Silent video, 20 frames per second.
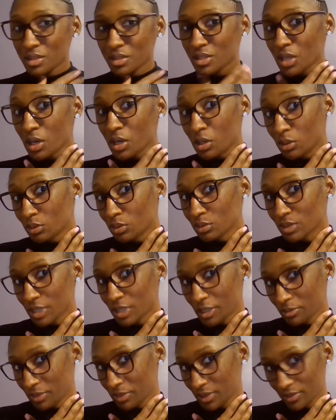So
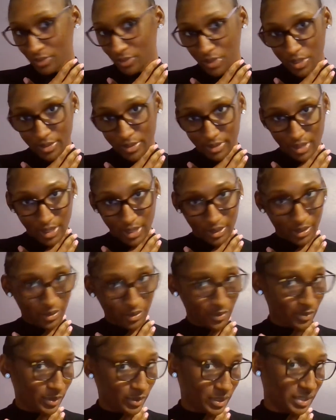tell me if y'all like it or
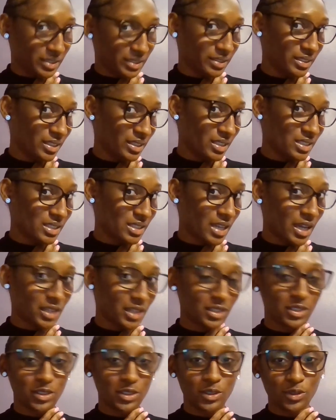what. It's kind
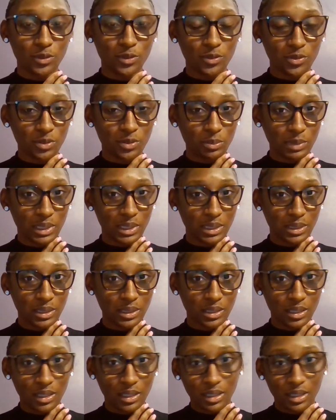of new for me.